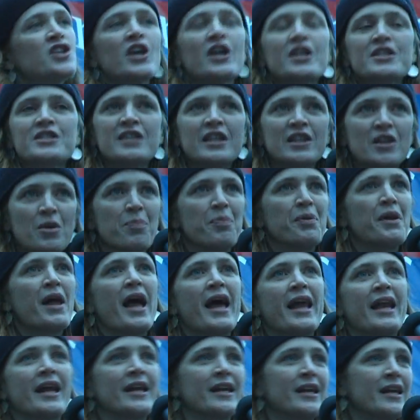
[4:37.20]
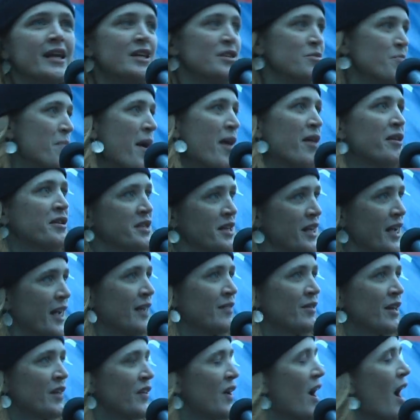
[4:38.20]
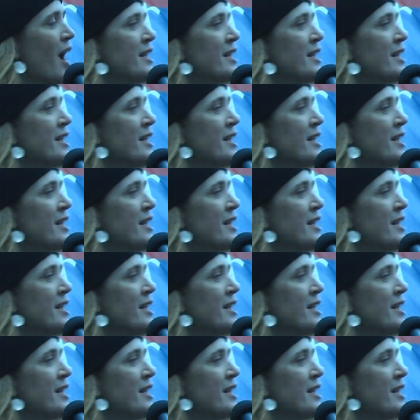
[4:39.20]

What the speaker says: just that the planet is melting, that the